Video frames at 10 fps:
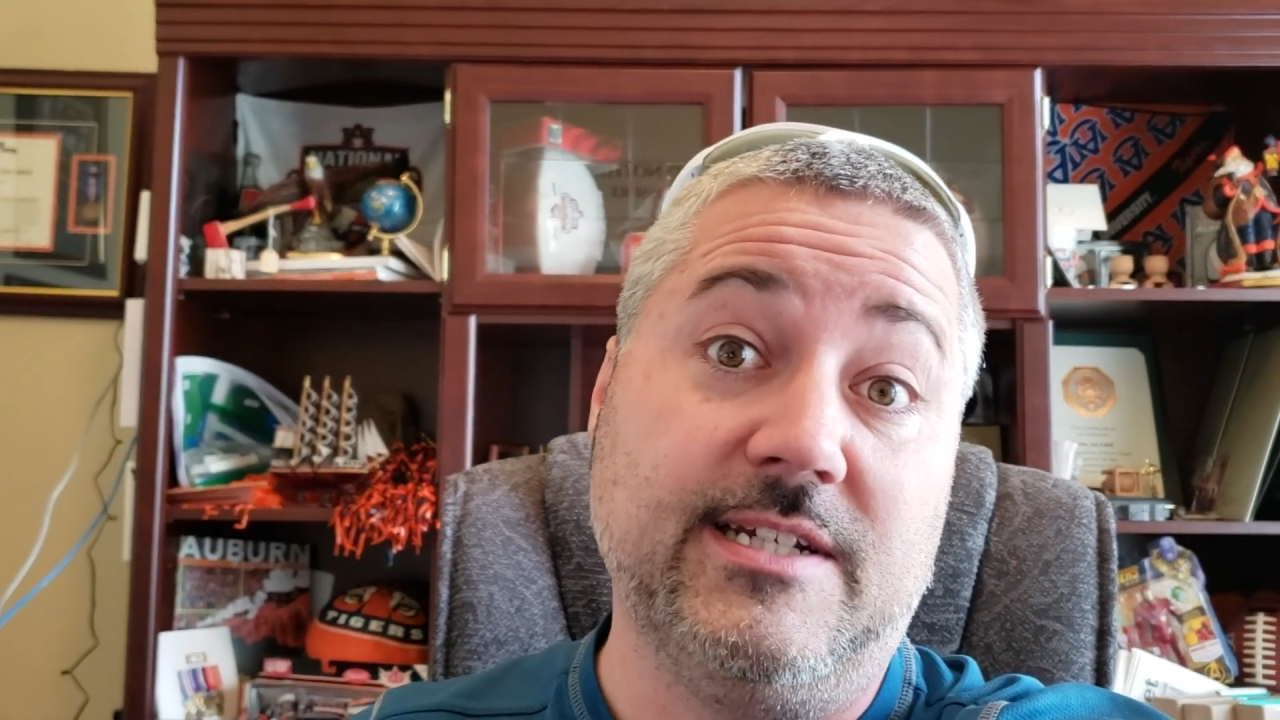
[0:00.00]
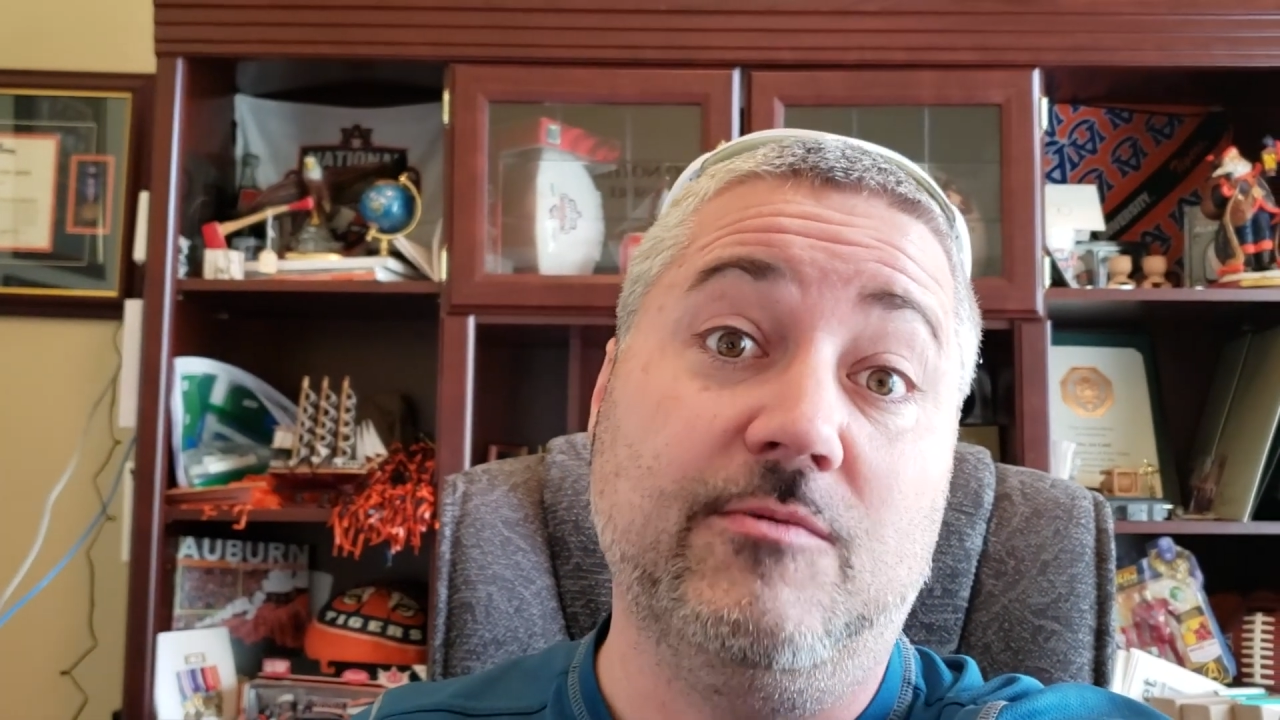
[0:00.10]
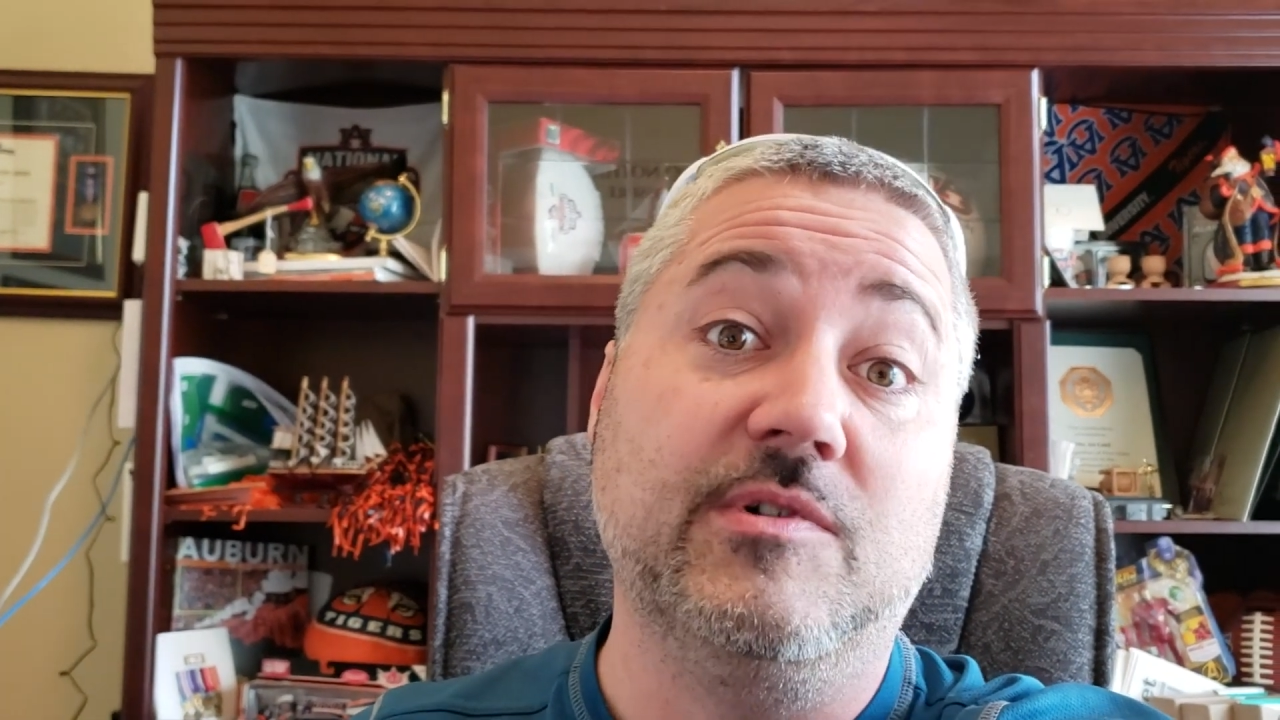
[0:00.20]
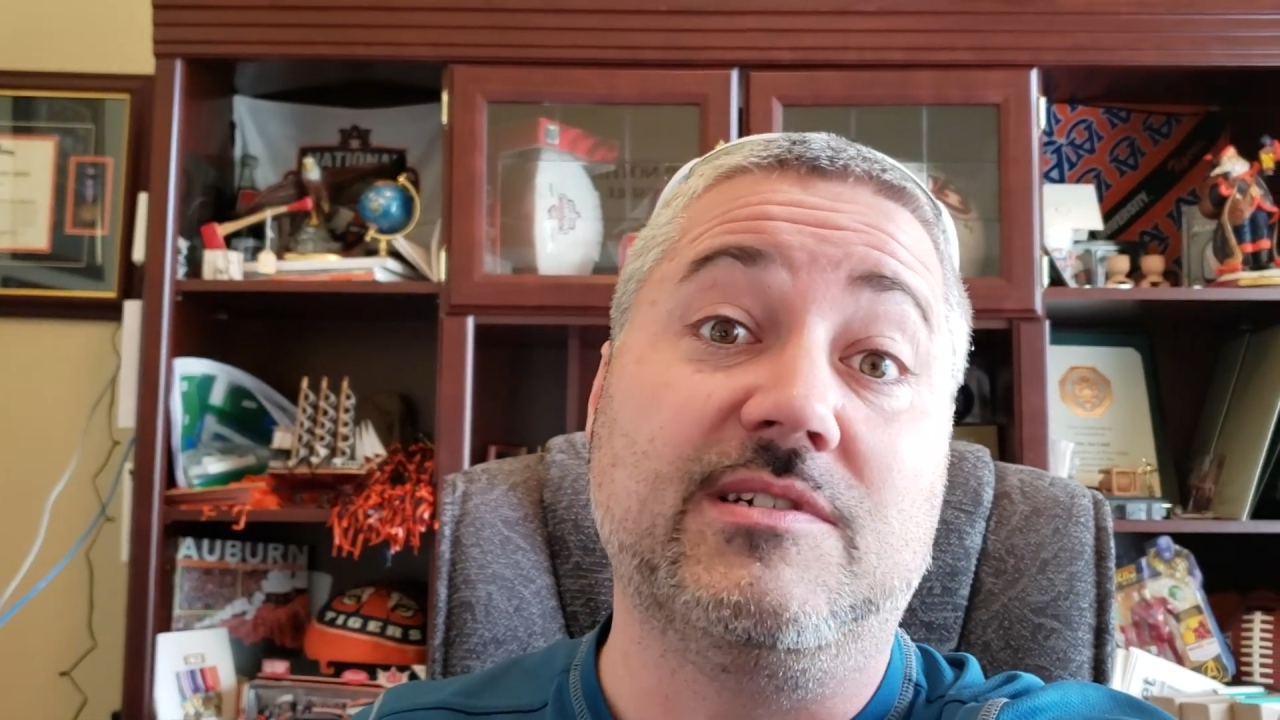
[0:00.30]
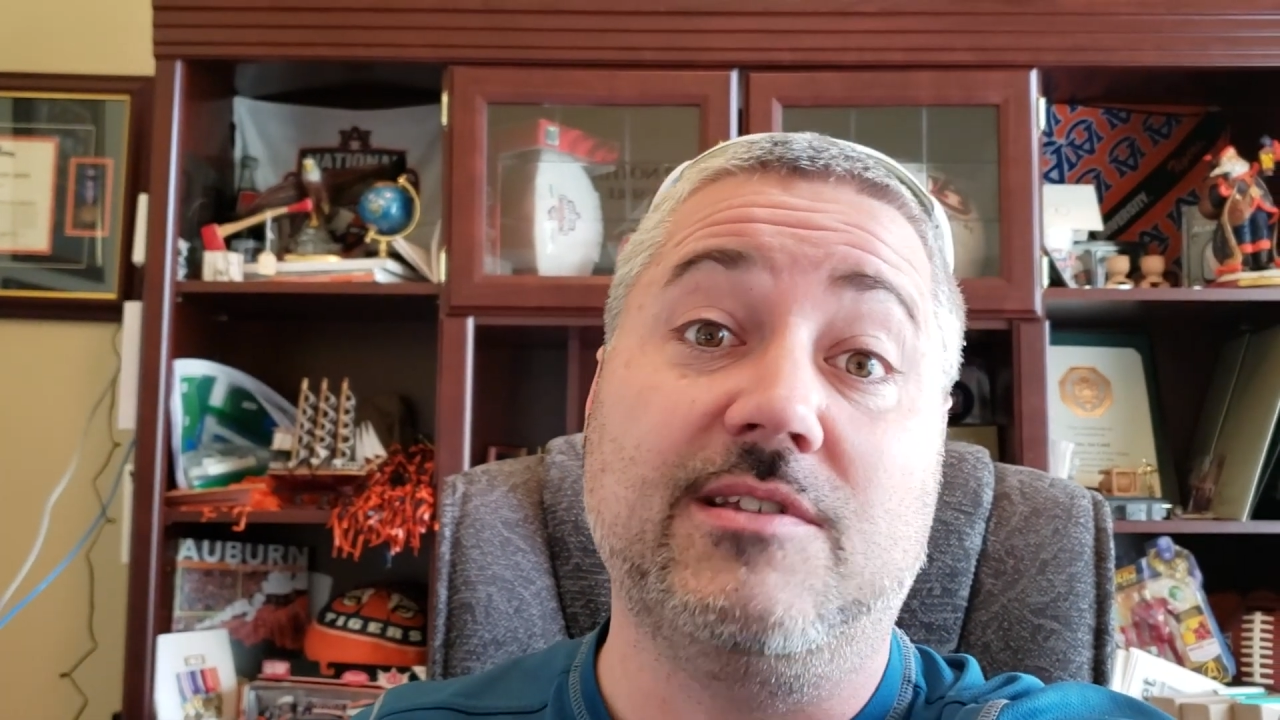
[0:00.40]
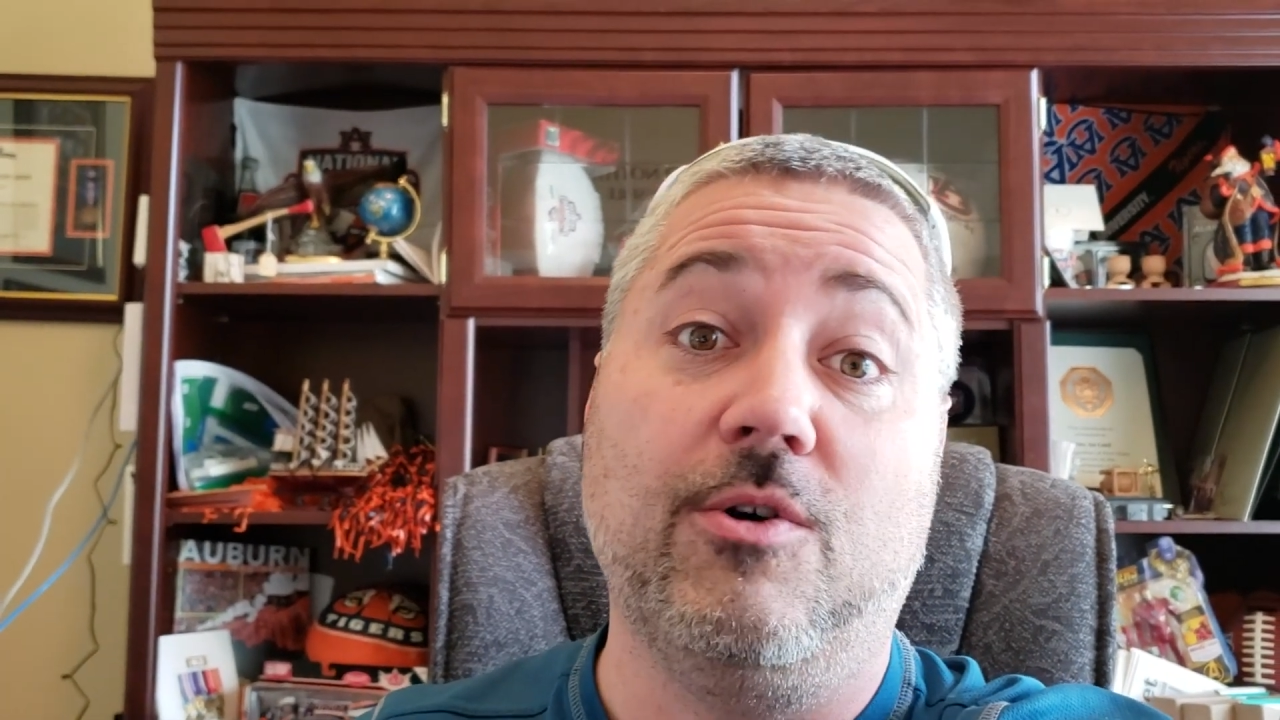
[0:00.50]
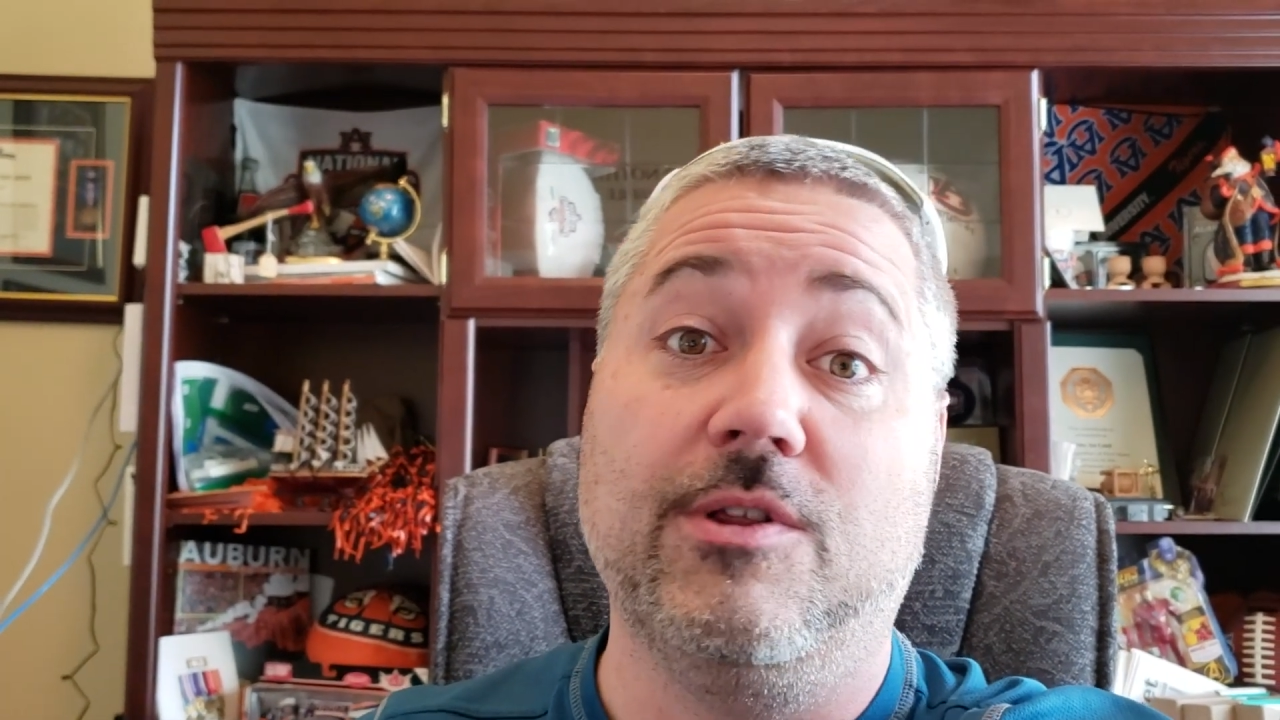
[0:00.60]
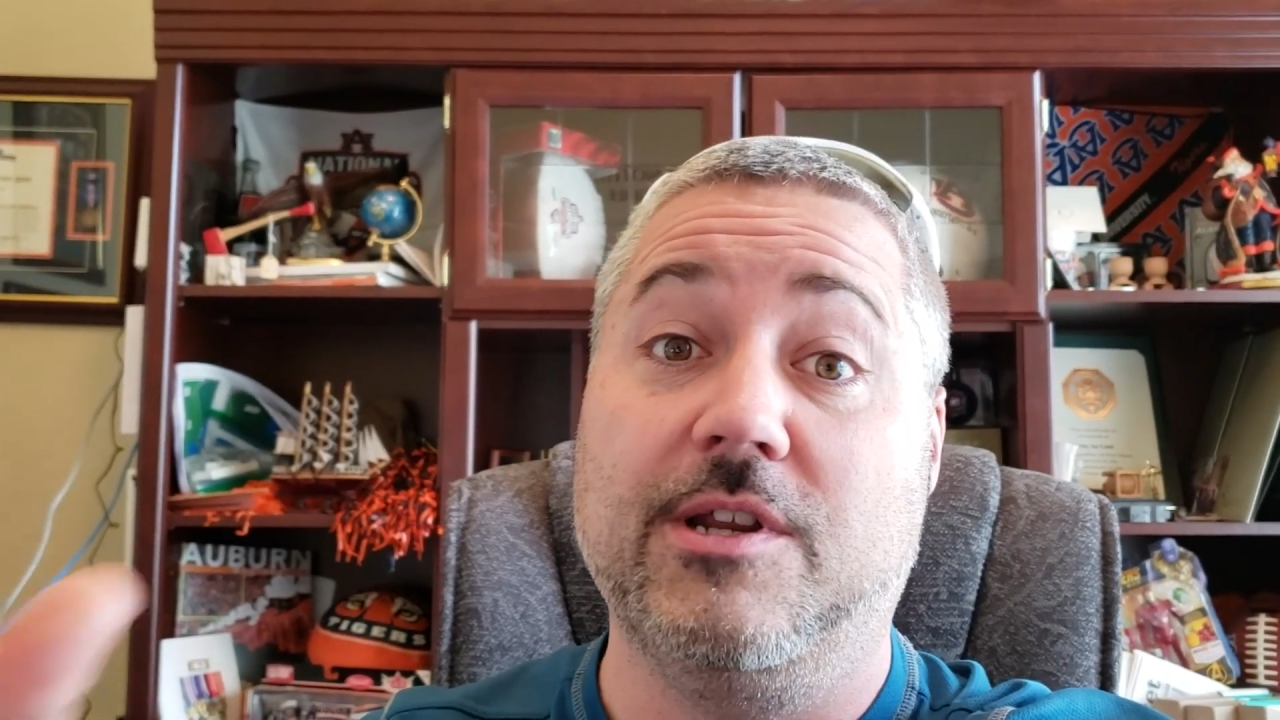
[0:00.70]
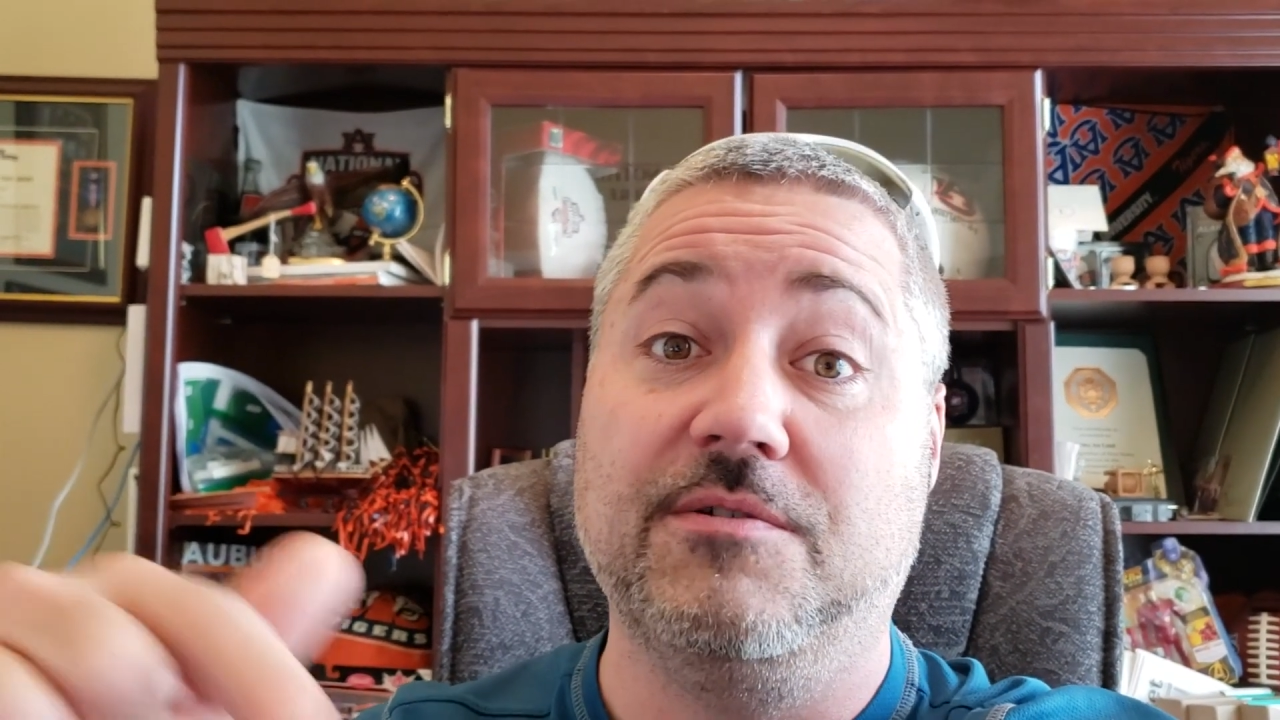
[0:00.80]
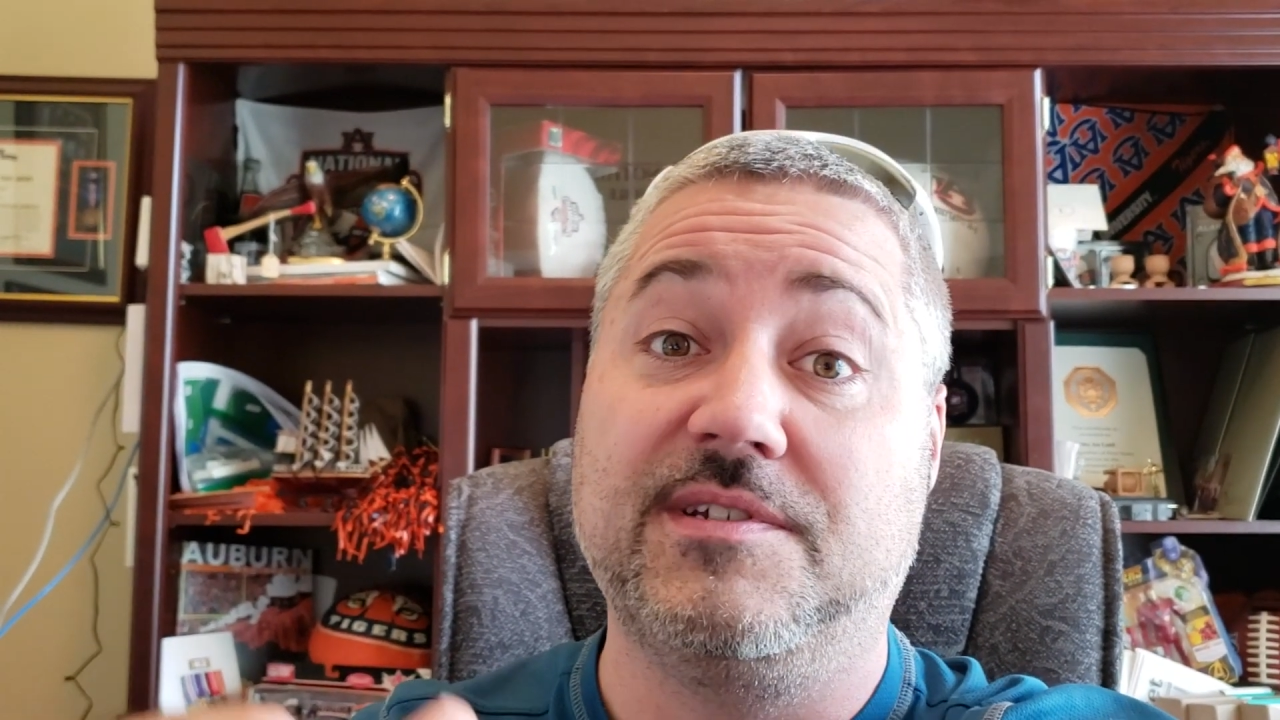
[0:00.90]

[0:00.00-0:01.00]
it was stolen on